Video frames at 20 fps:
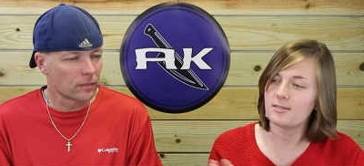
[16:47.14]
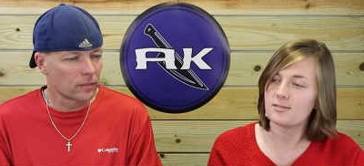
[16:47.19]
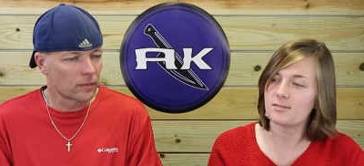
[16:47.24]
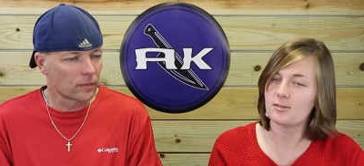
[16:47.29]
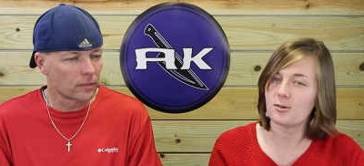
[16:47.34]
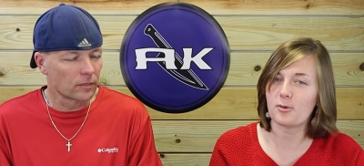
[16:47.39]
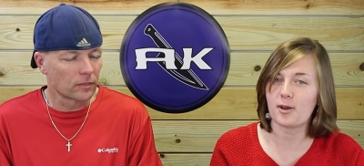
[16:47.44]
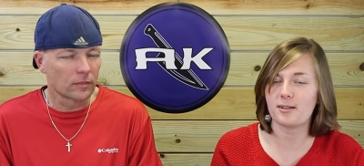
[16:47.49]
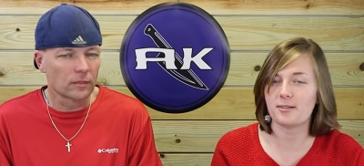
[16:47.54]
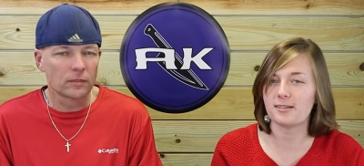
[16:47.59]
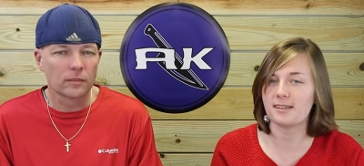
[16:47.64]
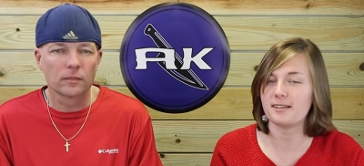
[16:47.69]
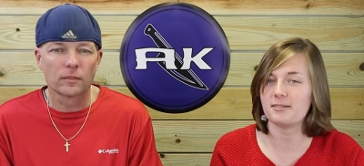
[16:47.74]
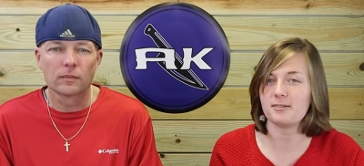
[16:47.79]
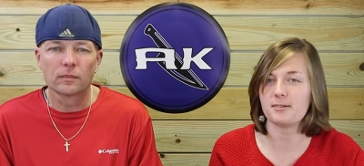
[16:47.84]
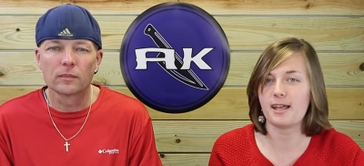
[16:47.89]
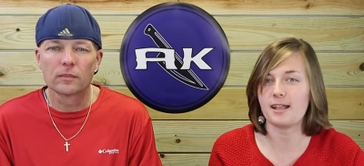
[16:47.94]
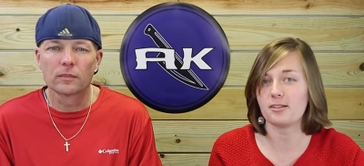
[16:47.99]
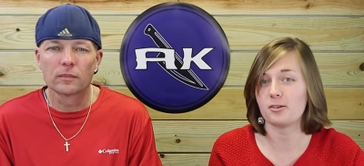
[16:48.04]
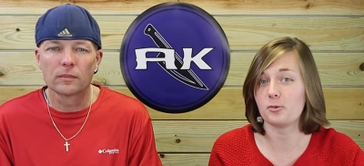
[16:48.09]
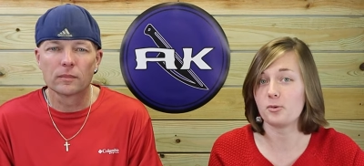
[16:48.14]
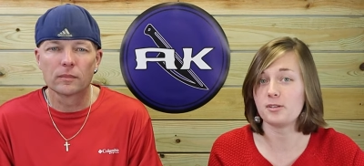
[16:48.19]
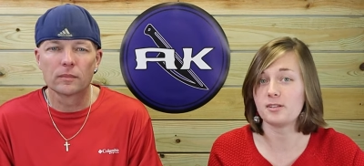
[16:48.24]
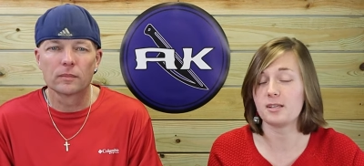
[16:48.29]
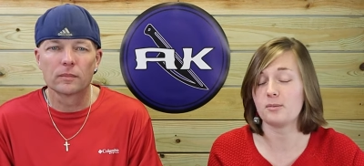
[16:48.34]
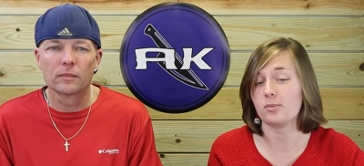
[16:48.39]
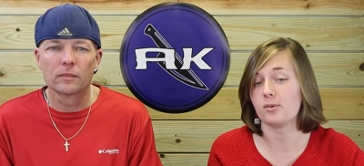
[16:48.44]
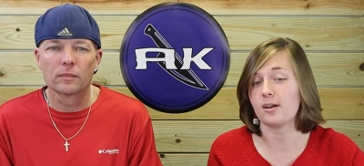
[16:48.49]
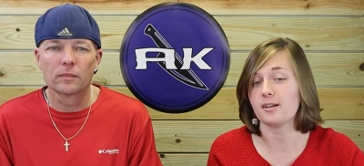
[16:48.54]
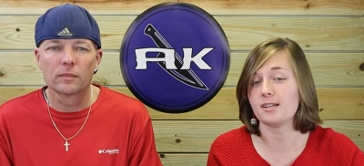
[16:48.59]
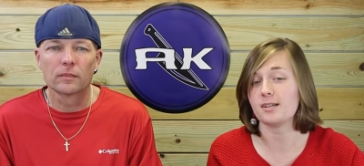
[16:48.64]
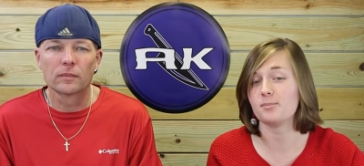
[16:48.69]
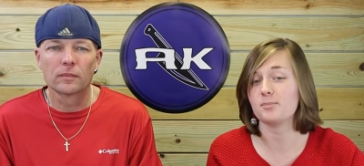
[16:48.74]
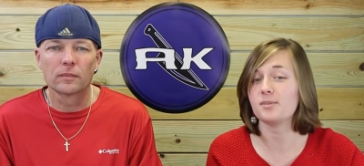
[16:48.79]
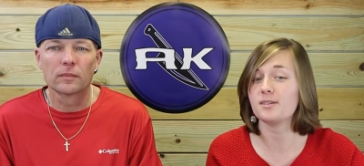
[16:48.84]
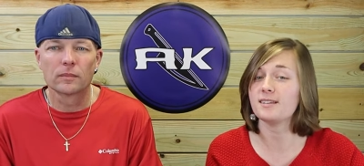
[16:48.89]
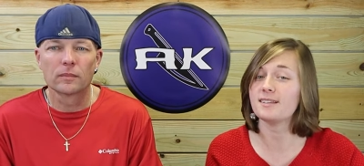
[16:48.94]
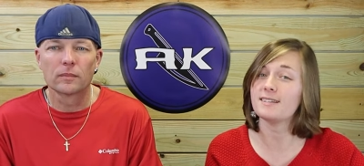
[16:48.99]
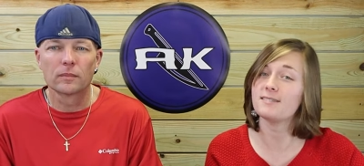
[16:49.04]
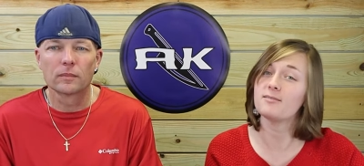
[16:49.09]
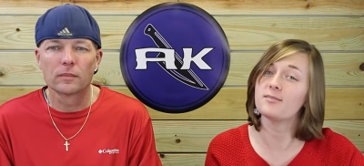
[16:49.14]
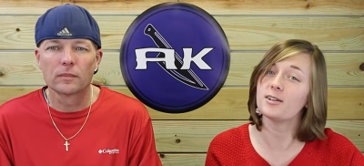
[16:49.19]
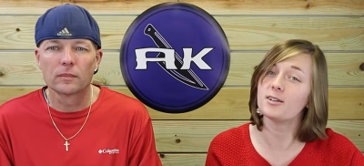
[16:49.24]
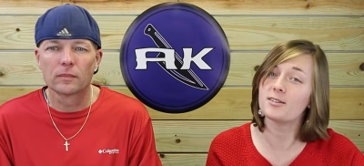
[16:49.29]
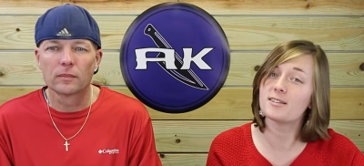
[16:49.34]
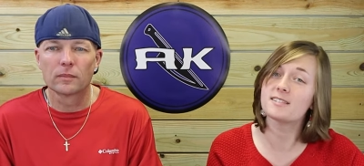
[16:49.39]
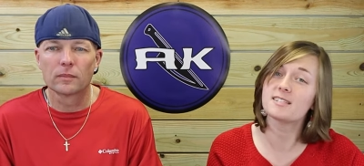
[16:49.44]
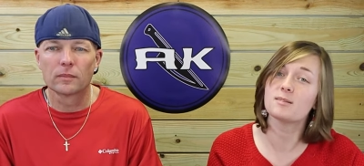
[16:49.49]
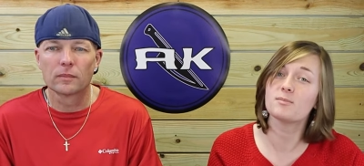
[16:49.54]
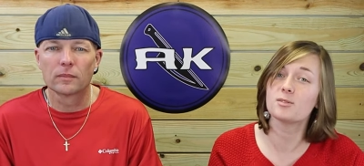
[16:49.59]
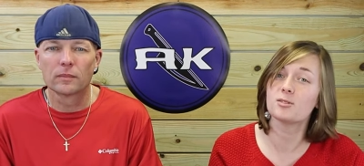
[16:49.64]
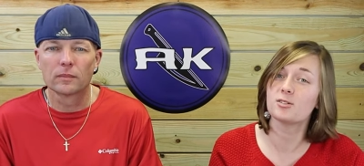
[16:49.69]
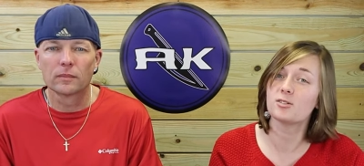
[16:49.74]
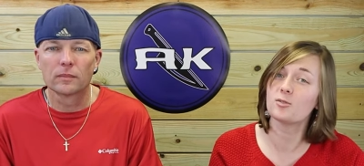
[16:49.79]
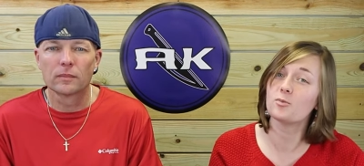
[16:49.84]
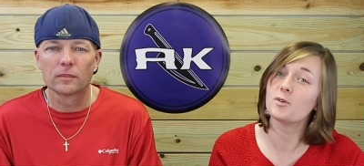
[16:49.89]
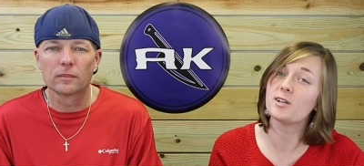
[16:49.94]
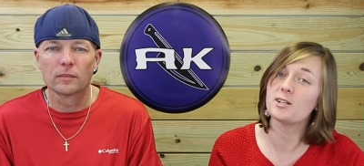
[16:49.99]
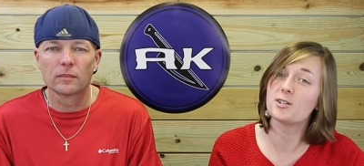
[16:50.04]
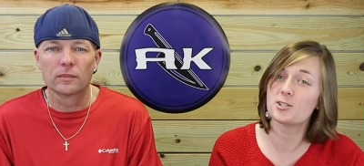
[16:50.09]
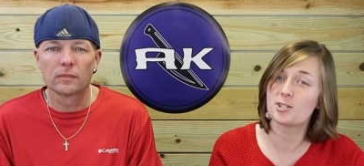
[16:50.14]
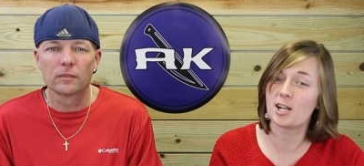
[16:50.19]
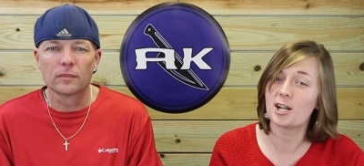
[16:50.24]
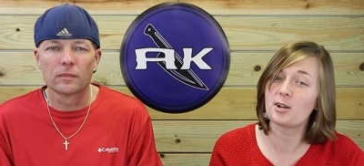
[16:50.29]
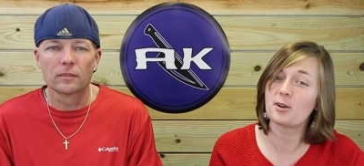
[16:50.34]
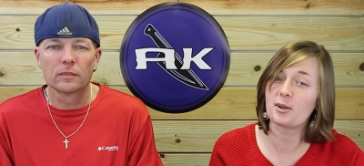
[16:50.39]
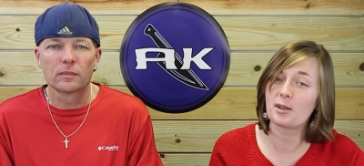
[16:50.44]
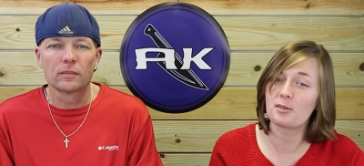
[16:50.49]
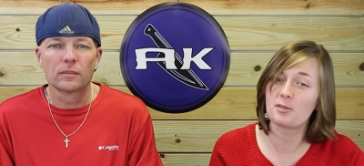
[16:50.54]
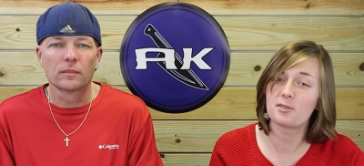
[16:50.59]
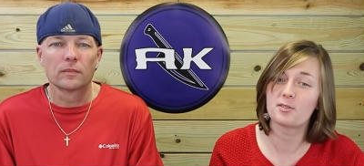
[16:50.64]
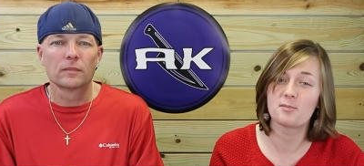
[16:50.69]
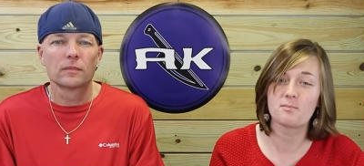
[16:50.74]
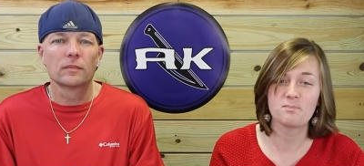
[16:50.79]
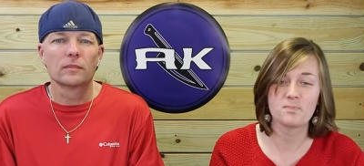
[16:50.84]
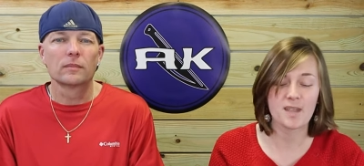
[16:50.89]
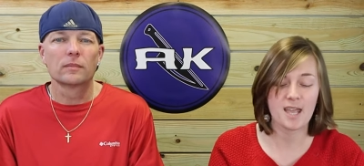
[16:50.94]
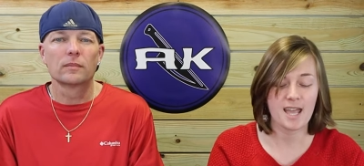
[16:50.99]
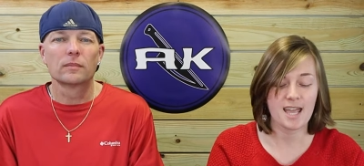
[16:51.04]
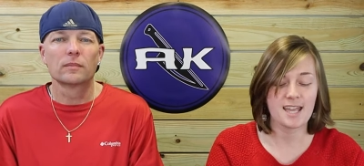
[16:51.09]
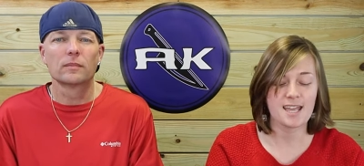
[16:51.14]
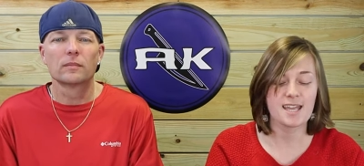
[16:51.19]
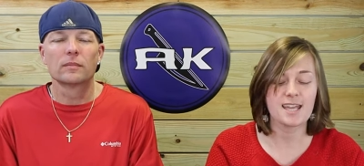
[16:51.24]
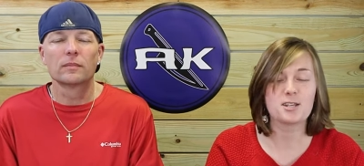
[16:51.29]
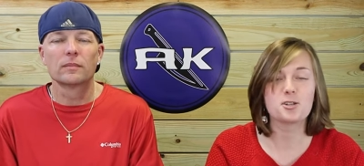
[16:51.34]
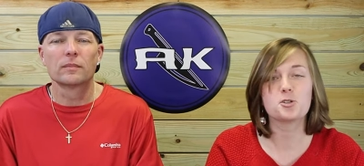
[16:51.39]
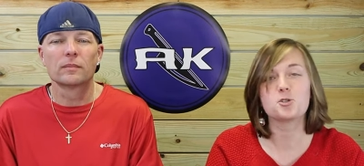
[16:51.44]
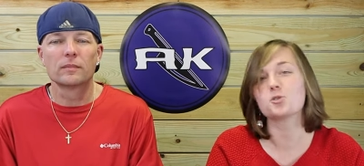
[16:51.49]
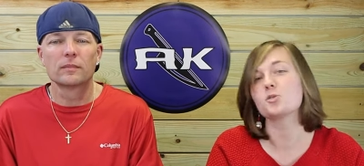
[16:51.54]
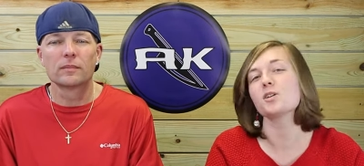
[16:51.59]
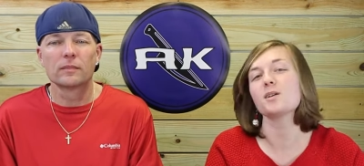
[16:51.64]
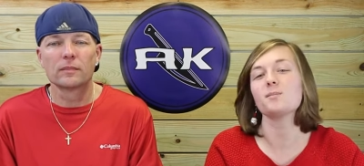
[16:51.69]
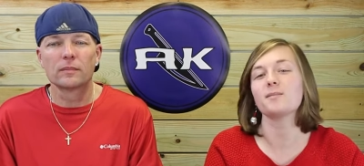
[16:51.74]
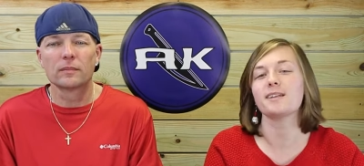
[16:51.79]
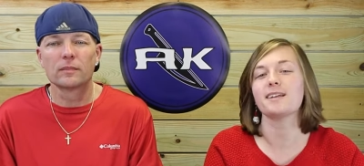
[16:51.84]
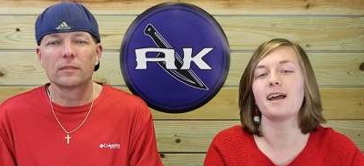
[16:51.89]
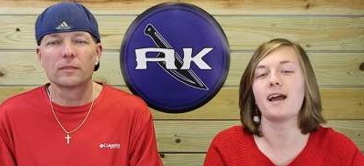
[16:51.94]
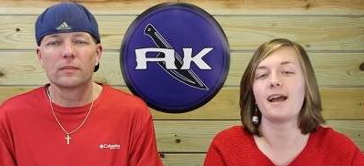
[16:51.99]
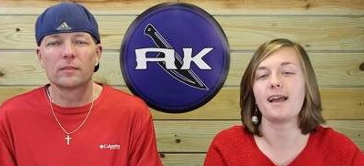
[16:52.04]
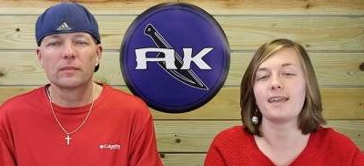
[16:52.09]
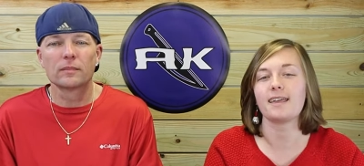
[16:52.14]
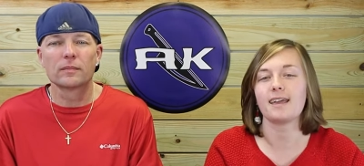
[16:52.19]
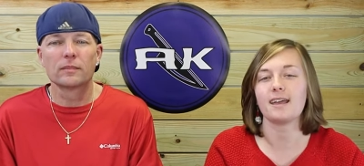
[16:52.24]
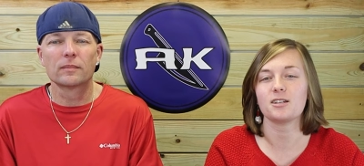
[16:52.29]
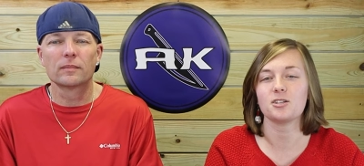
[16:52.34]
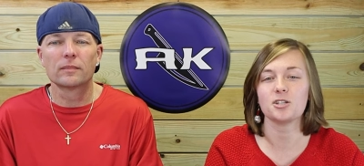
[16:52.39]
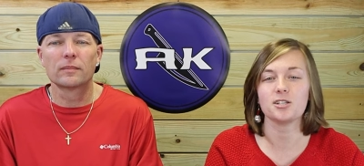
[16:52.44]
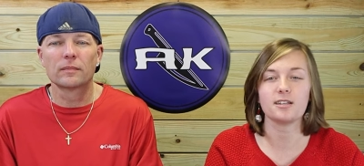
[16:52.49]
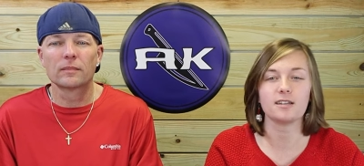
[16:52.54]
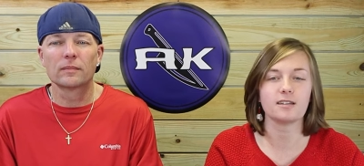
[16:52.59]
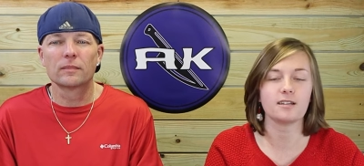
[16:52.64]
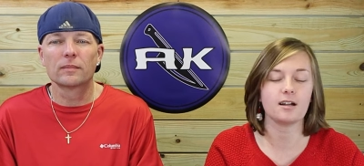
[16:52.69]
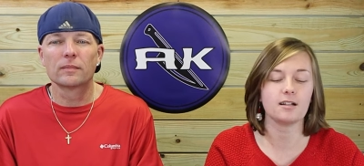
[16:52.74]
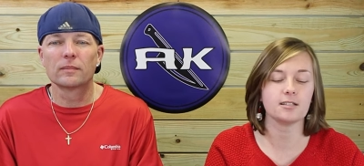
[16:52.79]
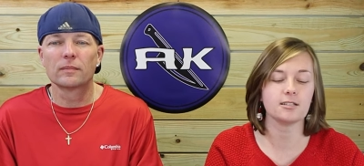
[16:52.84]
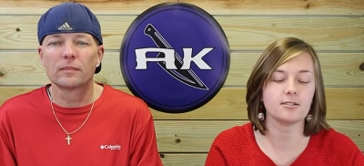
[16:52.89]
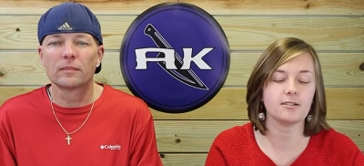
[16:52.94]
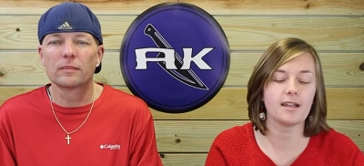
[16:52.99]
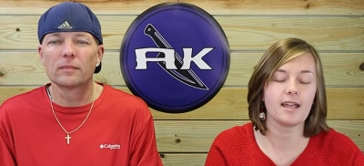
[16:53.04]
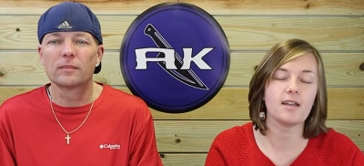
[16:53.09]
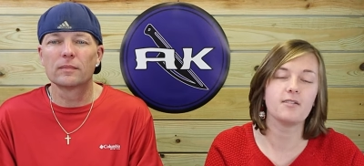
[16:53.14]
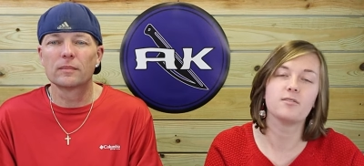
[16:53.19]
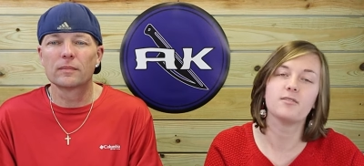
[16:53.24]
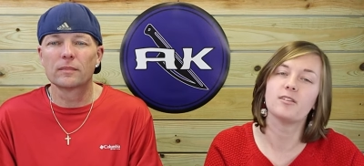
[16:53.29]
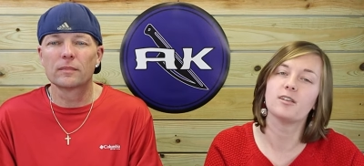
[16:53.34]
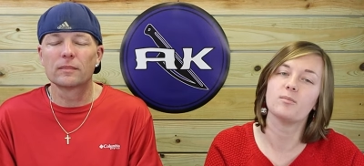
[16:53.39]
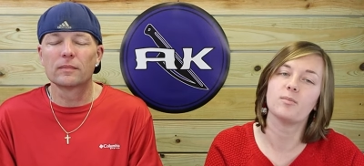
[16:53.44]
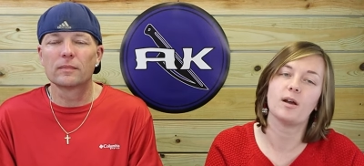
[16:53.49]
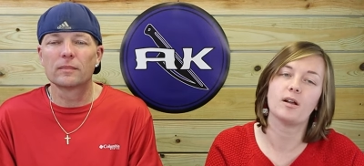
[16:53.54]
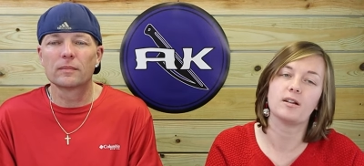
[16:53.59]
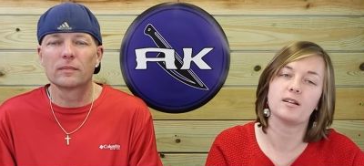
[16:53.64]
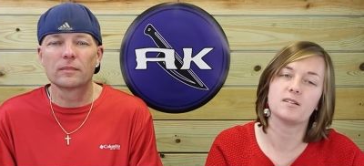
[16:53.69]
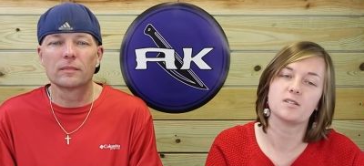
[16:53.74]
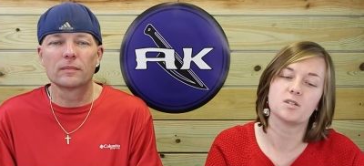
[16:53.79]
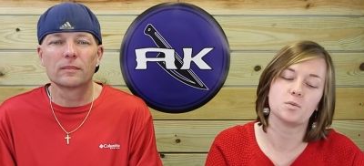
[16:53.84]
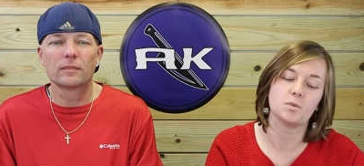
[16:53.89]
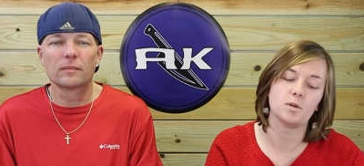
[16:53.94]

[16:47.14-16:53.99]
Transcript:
Speaker 1: so eloqu eloquently brought up, very similar to the WE Cherith. Extremely eye-catching in color. Everything about it is